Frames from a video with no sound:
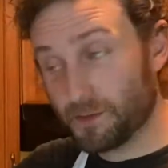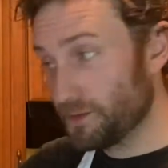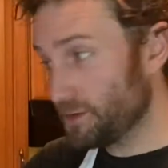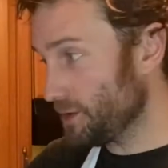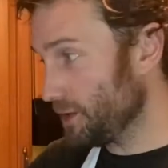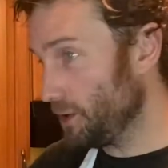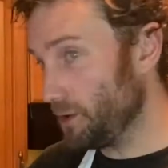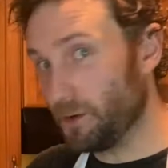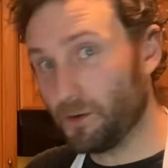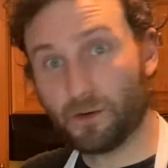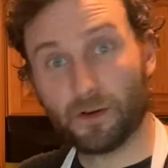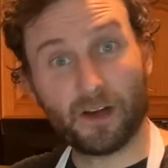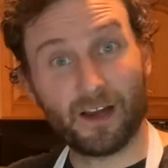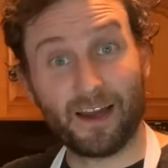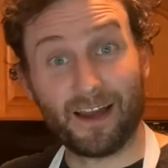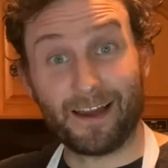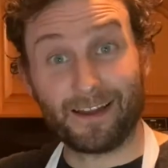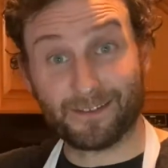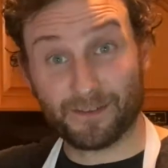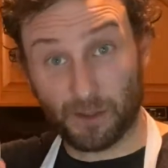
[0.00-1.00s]
So
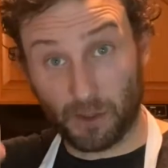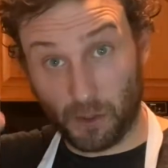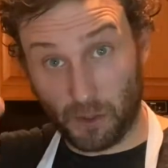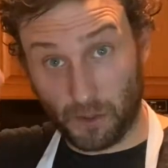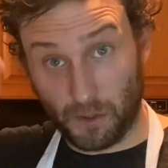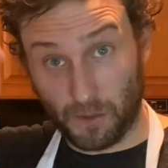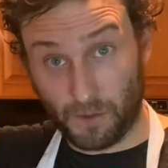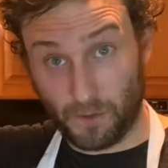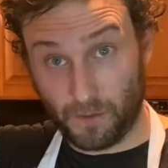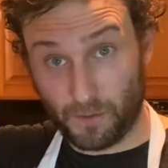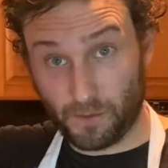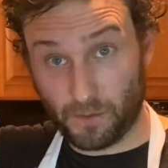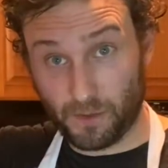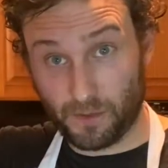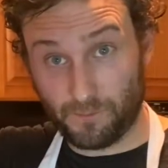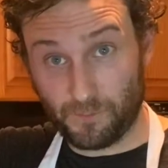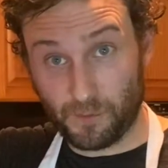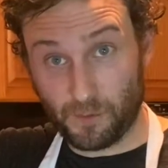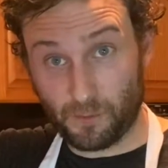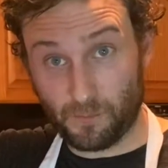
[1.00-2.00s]
to all
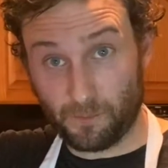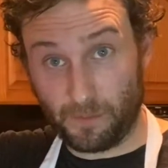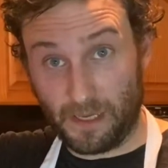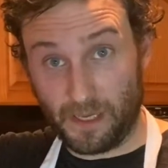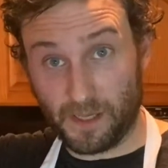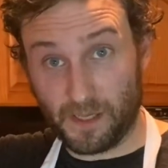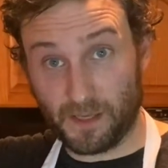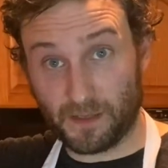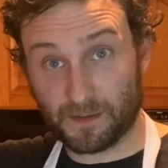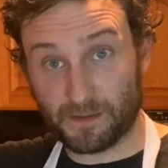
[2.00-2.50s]
of your baking